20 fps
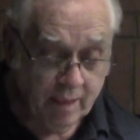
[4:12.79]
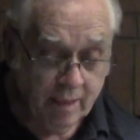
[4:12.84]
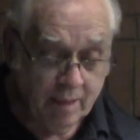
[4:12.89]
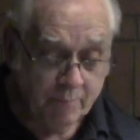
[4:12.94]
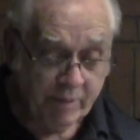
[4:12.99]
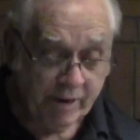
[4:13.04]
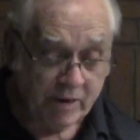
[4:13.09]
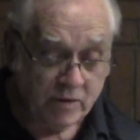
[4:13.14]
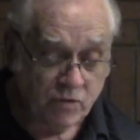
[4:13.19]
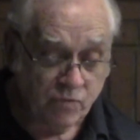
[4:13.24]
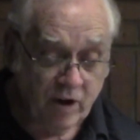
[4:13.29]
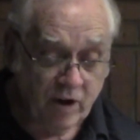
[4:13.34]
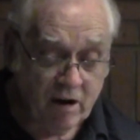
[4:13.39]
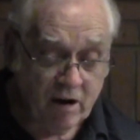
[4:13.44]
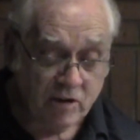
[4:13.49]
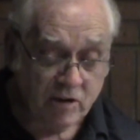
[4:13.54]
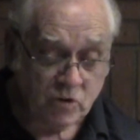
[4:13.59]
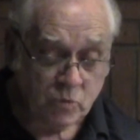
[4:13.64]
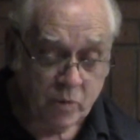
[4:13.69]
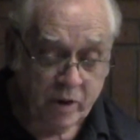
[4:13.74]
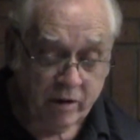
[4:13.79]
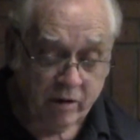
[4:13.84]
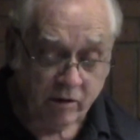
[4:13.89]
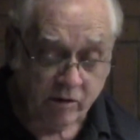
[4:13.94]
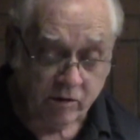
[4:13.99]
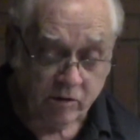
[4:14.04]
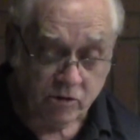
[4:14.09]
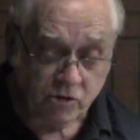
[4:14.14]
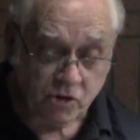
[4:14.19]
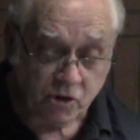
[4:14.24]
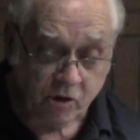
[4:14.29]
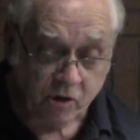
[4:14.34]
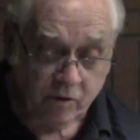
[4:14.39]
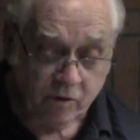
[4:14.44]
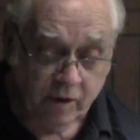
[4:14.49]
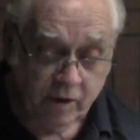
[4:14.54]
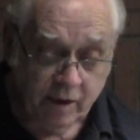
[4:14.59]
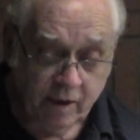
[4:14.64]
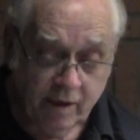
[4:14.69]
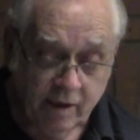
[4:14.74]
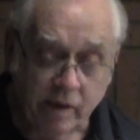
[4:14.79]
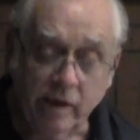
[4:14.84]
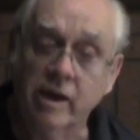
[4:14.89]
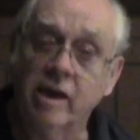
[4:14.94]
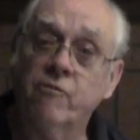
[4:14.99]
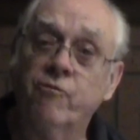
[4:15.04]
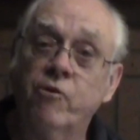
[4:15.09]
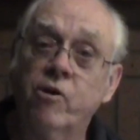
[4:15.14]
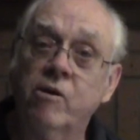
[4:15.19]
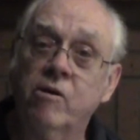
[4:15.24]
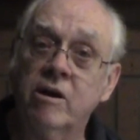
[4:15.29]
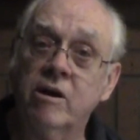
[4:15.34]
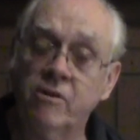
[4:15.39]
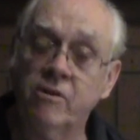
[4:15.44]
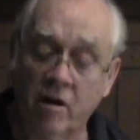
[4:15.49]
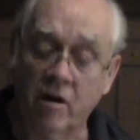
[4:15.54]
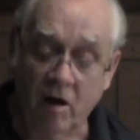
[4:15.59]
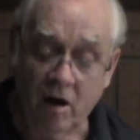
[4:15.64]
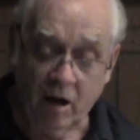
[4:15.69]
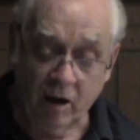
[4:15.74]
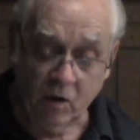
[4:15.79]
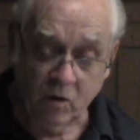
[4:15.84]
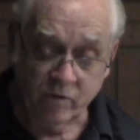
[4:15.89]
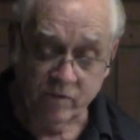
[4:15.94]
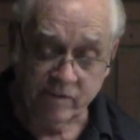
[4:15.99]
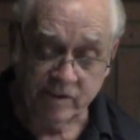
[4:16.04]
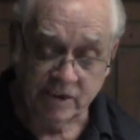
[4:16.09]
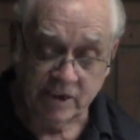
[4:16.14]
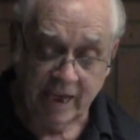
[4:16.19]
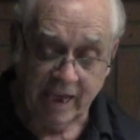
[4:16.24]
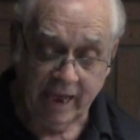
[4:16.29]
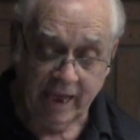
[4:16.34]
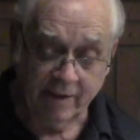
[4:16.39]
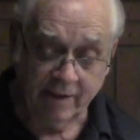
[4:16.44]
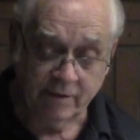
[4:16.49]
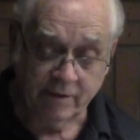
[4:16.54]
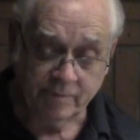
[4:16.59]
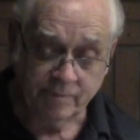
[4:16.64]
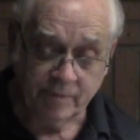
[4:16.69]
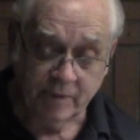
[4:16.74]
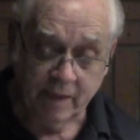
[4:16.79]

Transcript: But as far as we are concerned, if we are in the hollow of his hand,